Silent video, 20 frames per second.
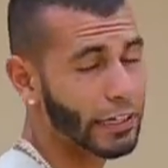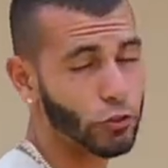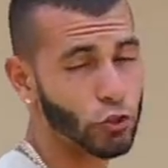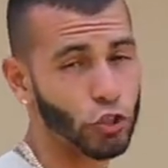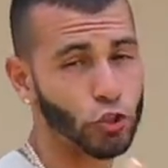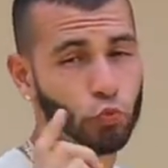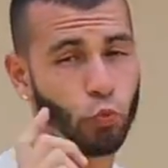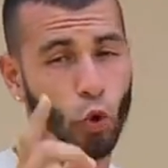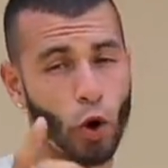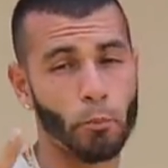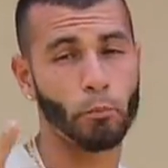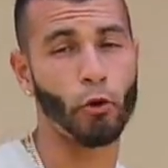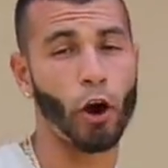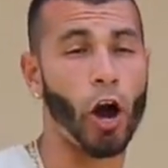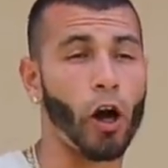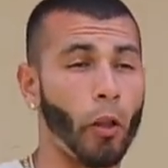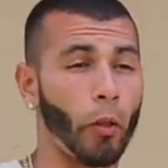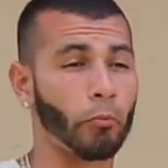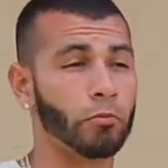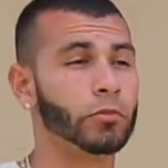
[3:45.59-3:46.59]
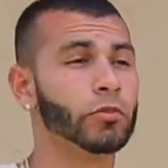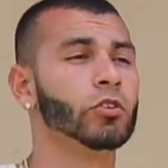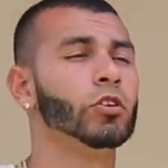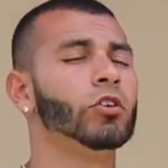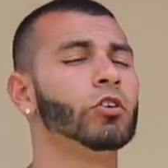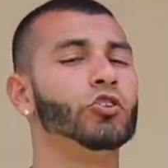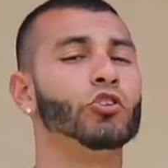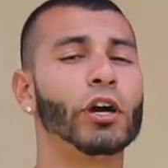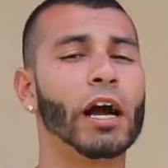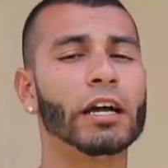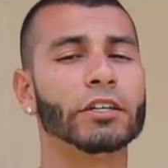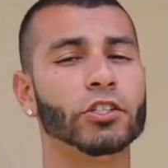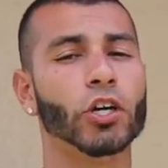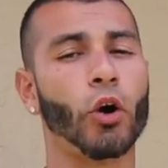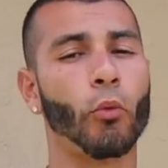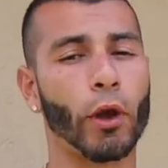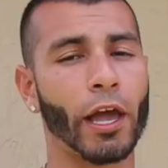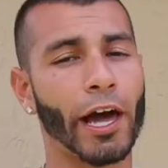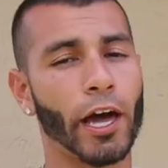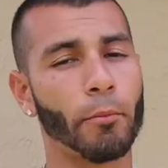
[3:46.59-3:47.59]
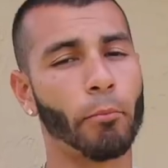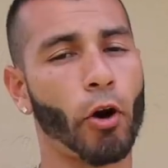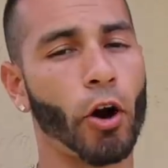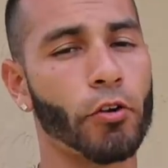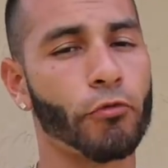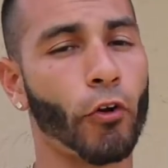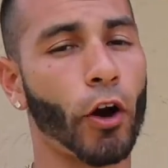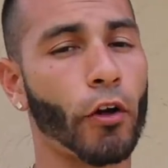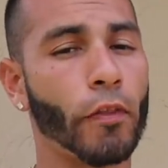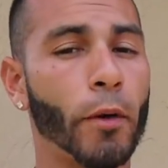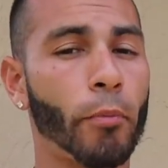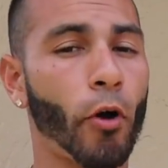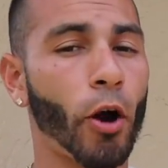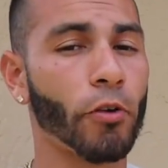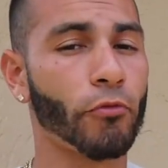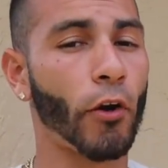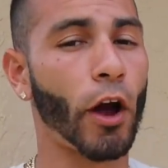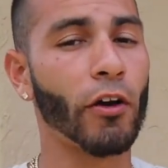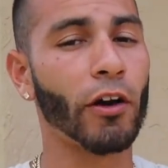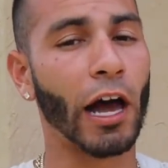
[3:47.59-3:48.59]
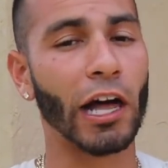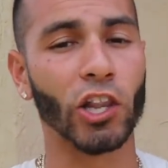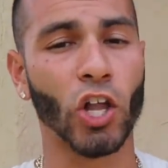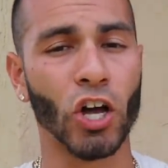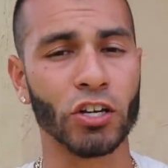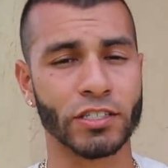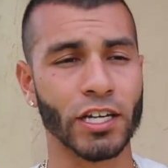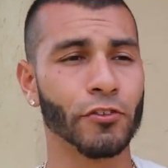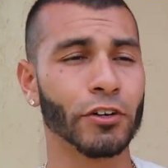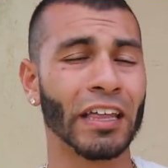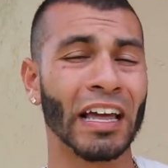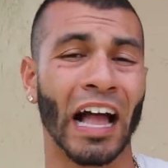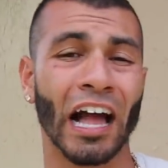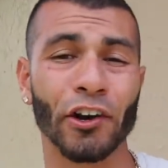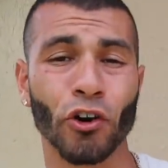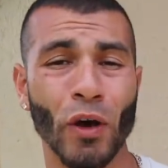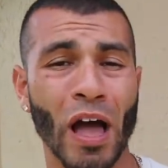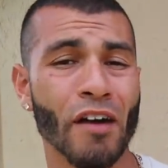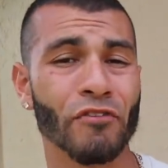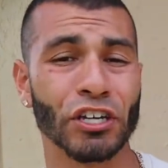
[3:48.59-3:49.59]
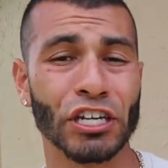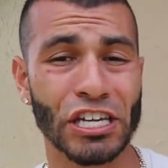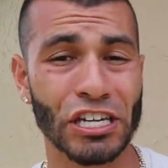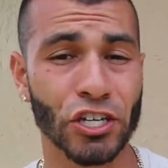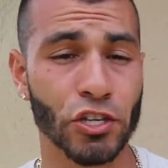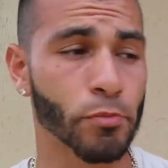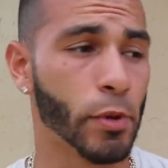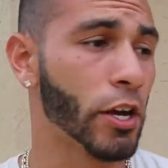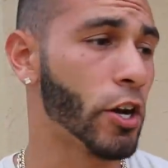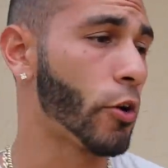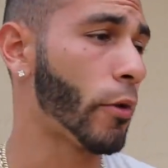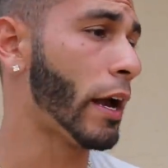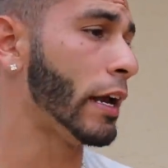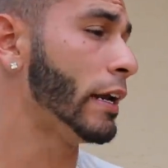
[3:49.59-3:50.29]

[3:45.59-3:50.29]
is there's one problem. You guys know we had a barn fire. The barn fire, I lost everything. I don't have an incubator